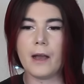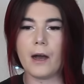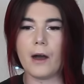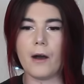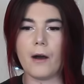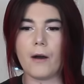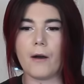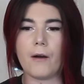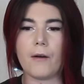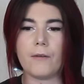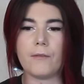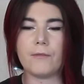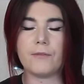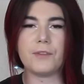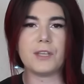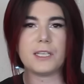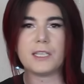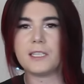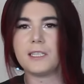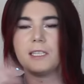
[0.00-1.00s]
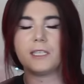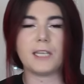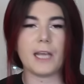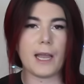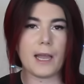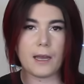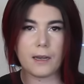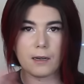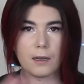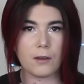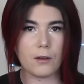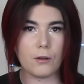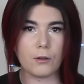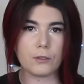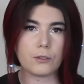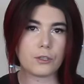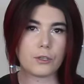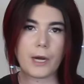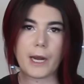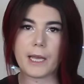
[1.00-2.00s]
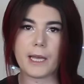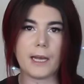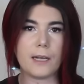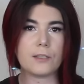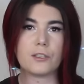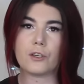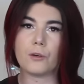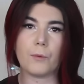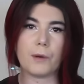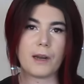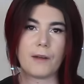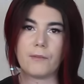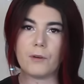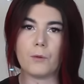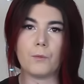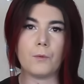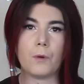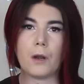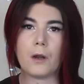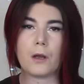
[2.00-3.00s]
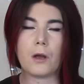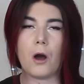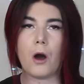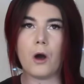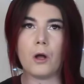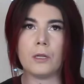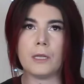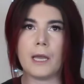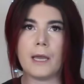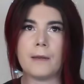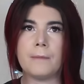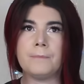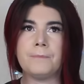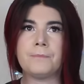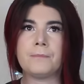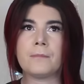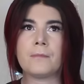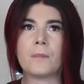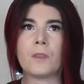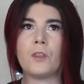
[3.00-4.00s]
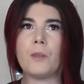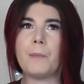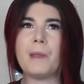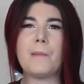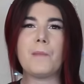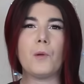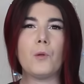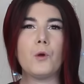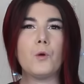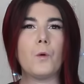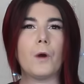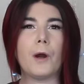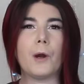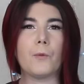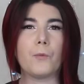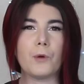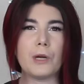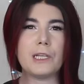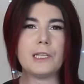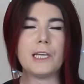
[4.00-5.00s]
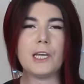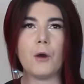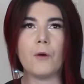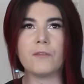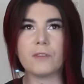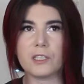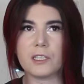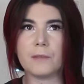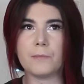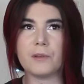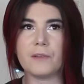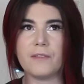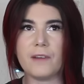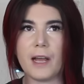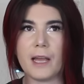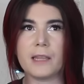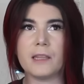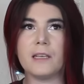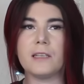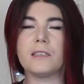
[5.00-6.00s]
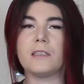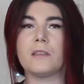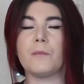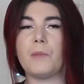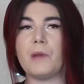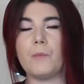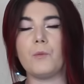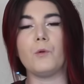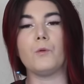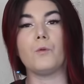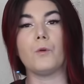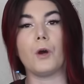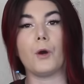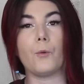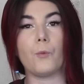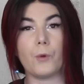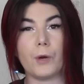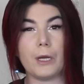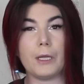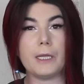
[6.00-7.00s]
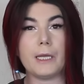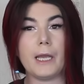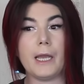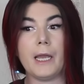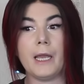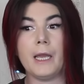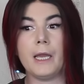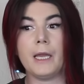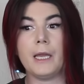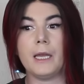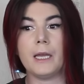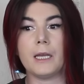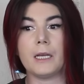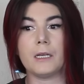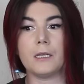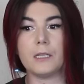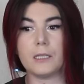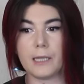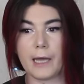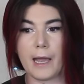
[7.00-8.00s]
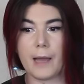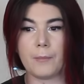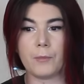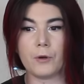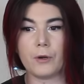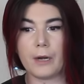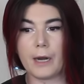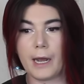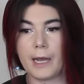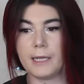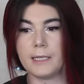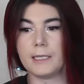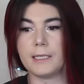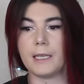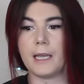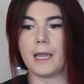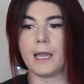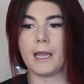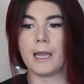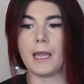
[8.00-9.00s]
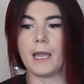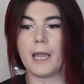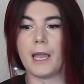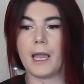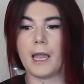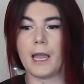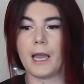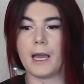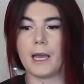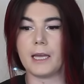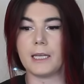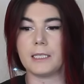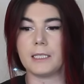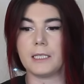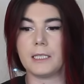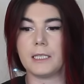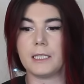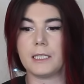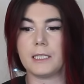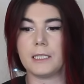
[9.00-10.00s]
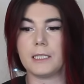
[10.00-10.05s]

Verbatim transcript: of the Stan culture, I guess, or whatever we want to call it. The people who are really oversimplifying this and the people who are really glamorizing and